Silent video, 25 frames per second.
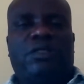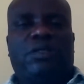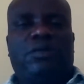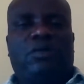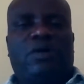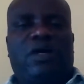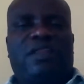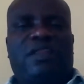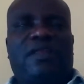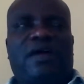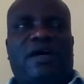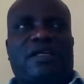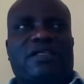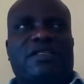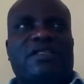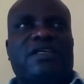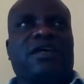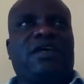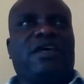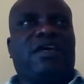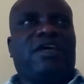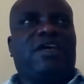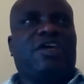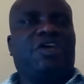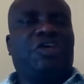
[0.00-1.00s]
Look at that.
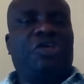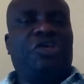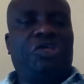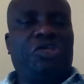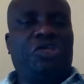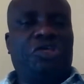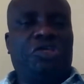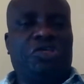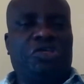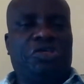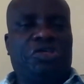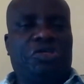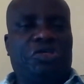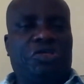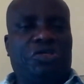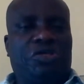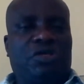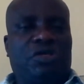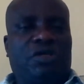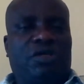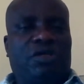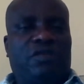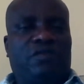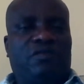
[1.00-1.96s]
He,